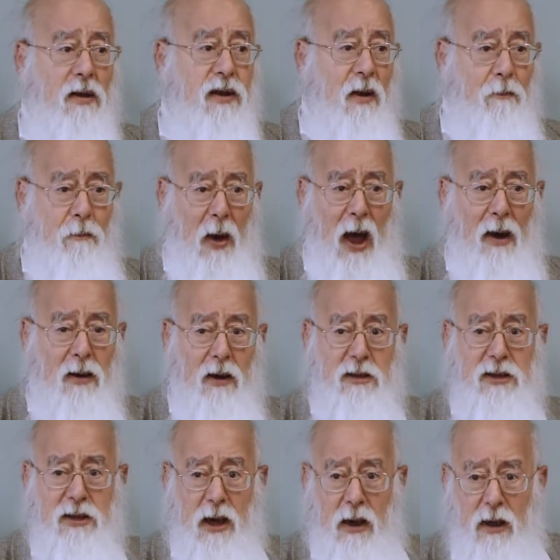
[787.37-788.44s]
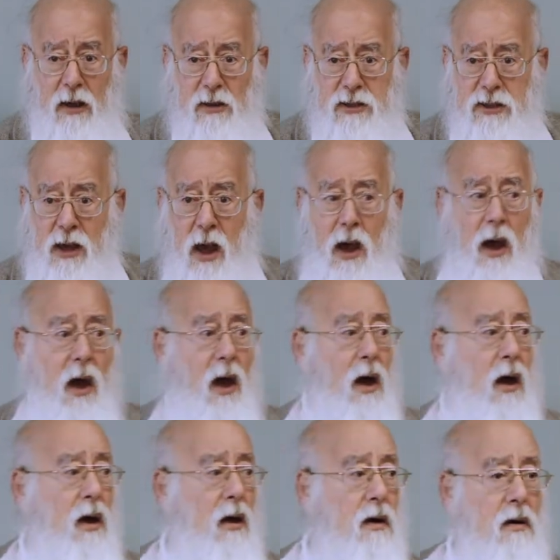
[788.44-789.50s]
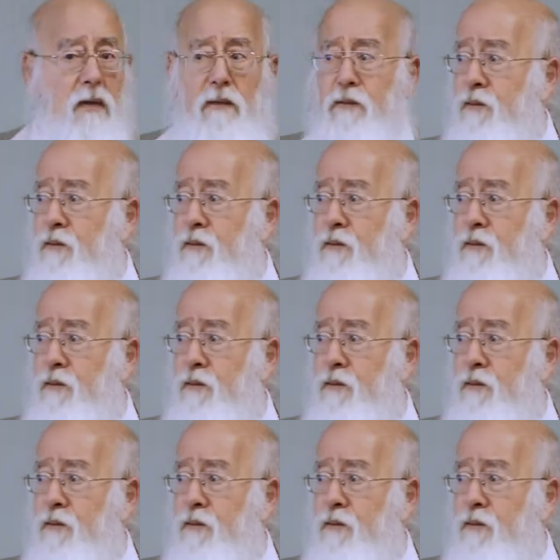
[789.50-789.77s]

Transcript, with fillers: the policies of